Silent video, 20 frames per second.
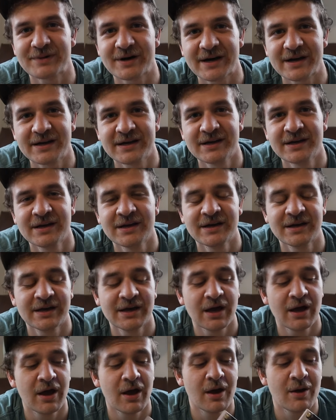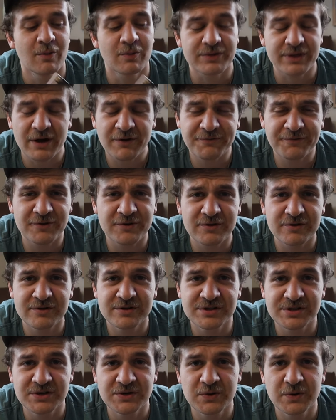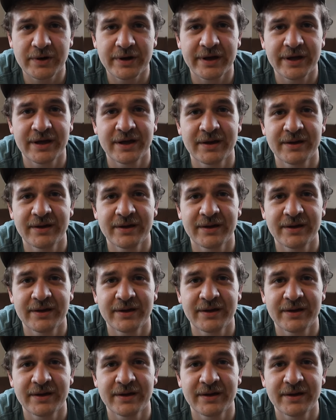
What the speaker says: But without further ado,